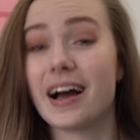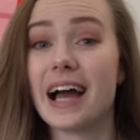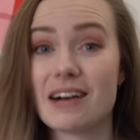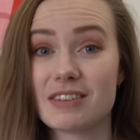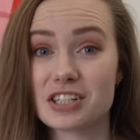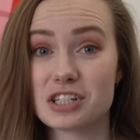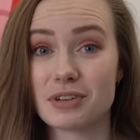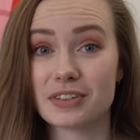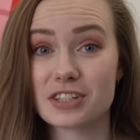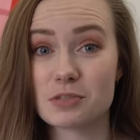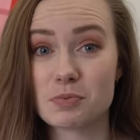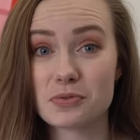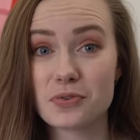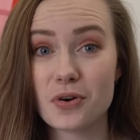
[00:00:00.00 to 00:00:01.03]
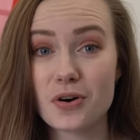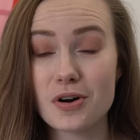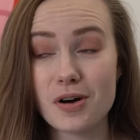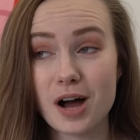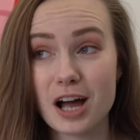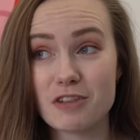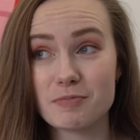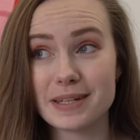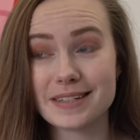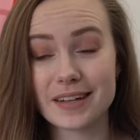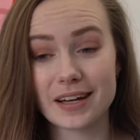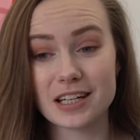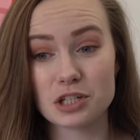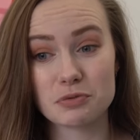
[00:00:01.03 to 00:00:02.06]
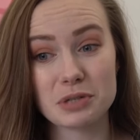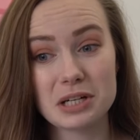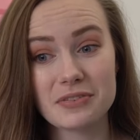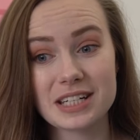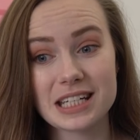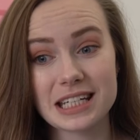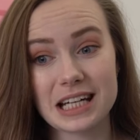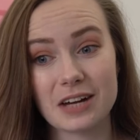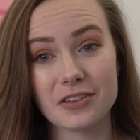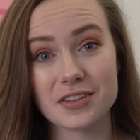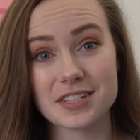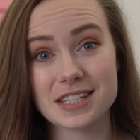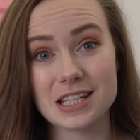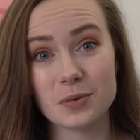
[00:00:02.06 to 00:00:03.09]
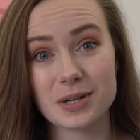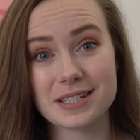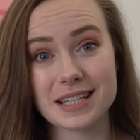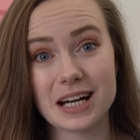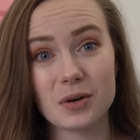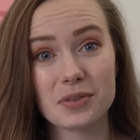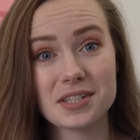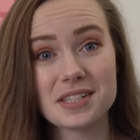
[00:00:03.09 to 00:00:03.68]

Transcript: I have actually read this before. I've been dying to reread it now that the sequel is out.